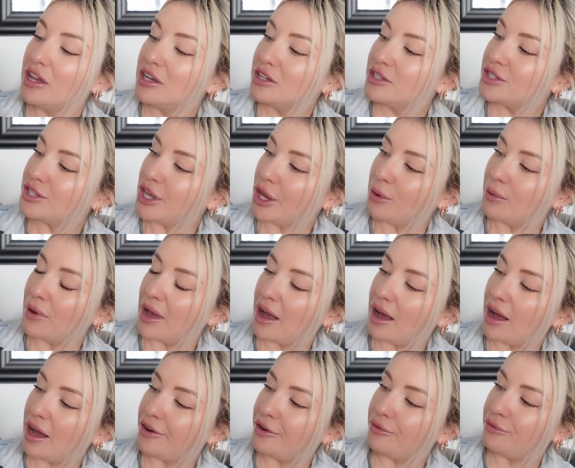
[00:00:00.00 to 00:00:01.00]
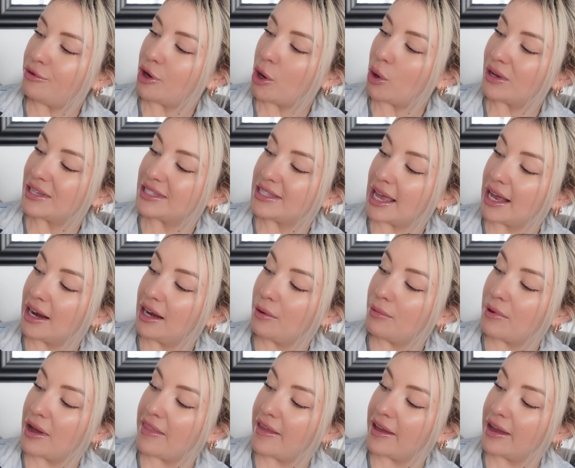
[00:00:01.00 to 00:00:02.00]
So I don't know exactly
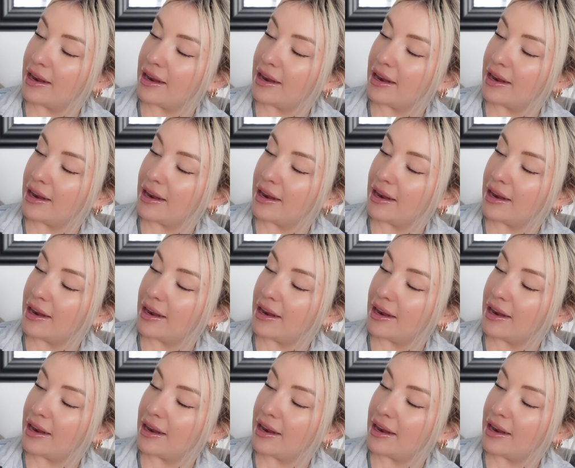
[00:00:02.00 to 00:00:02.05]
where they're